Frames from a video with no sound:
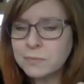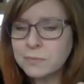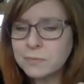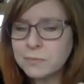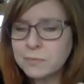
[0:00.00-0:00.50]

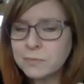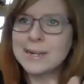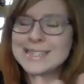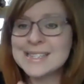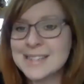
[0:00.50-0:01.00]
or
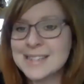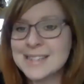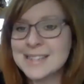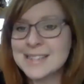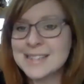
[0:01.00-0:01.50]

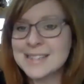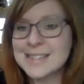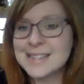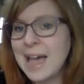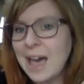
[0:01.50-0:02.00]
incentives
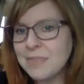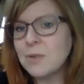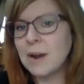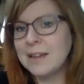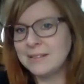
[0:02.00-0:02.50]
at the
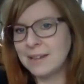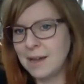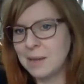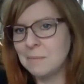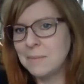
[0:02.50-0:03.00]
right time.